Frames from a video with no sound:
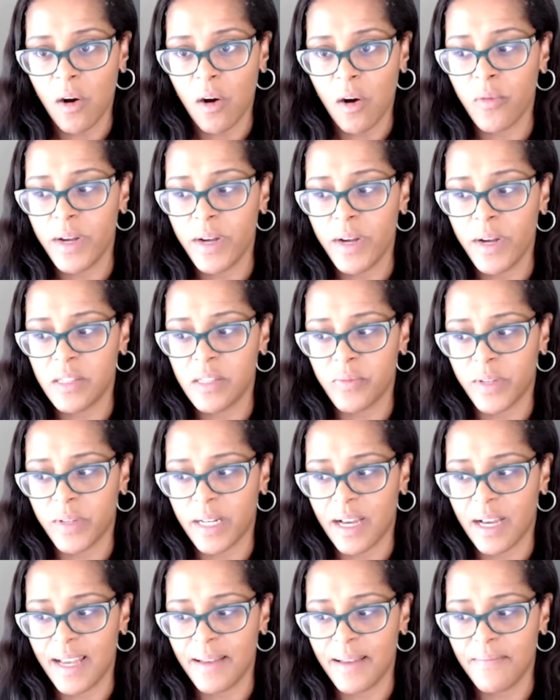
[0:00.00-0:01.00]
always
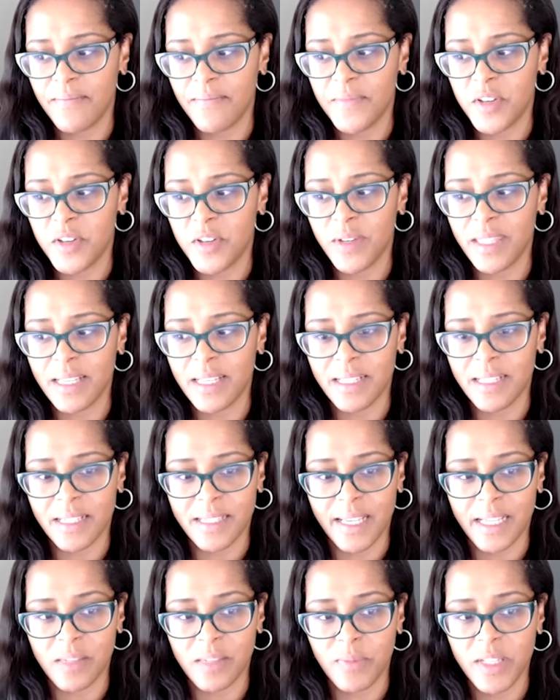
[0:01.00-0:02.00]
when I'm doing these
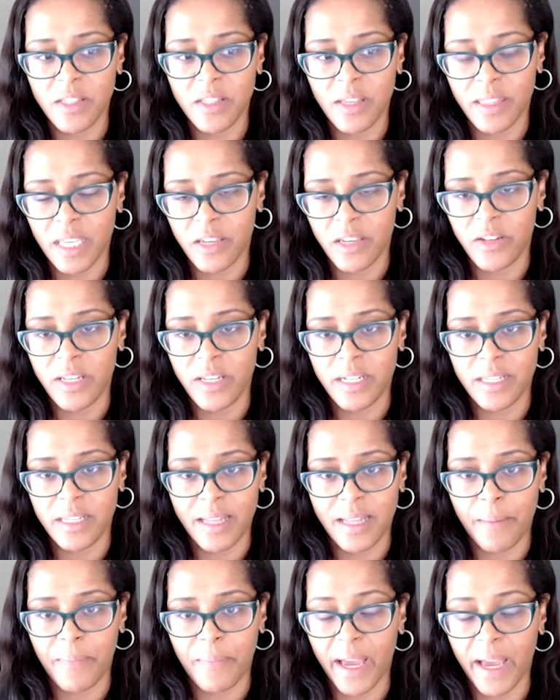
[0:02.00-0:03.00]
assessments, I think you need to
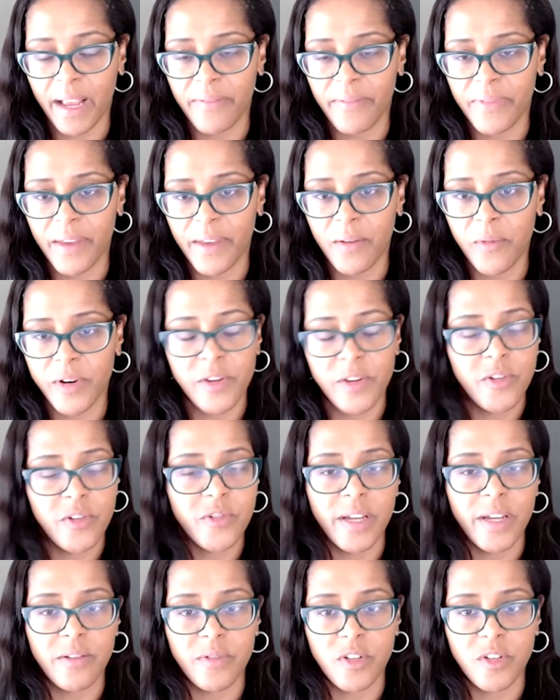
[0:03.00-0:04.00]
step back and think, what are you
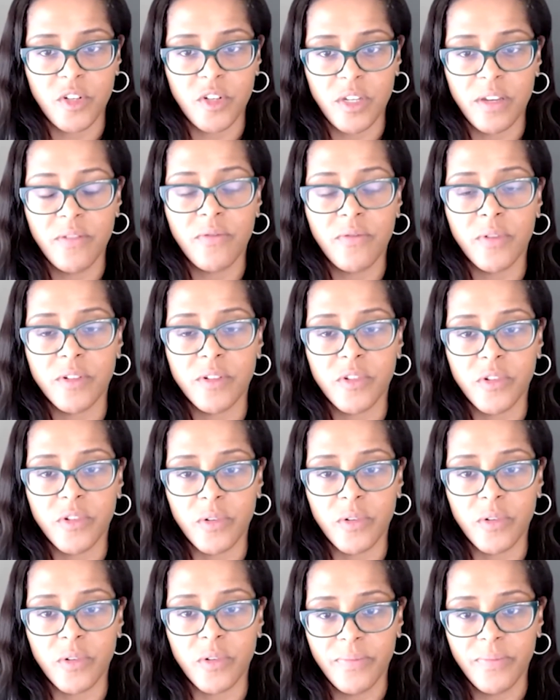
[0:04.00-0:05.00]
trying to achieve? What's your
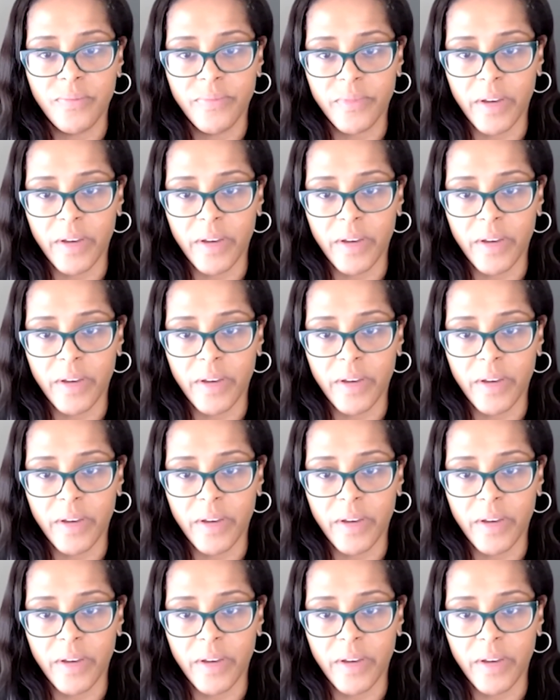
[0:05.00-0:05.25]
goal?